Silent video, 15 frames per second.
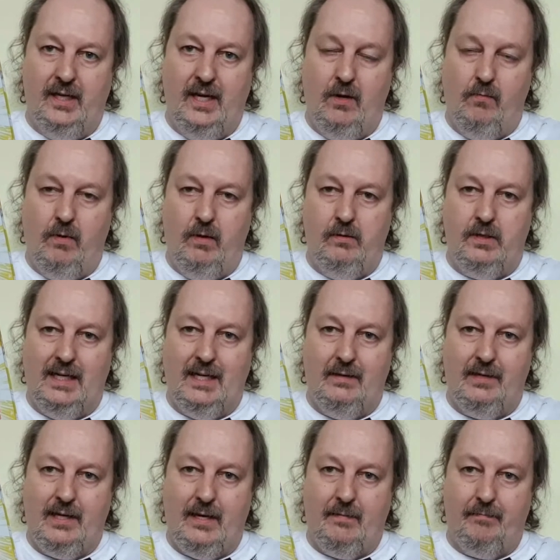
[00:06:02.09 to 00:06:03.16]
It won't allow
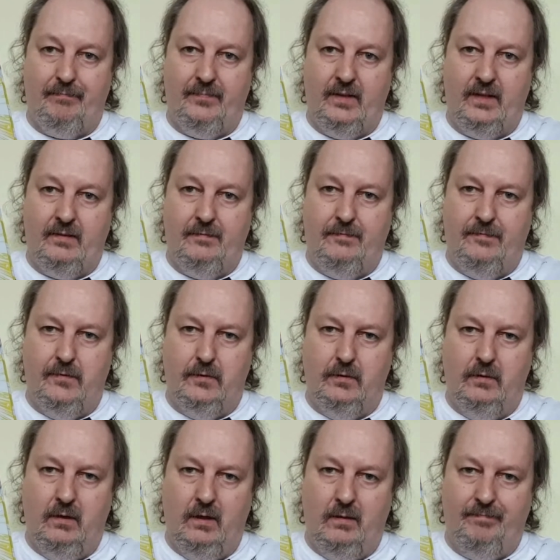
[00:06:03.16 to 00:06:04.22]
that full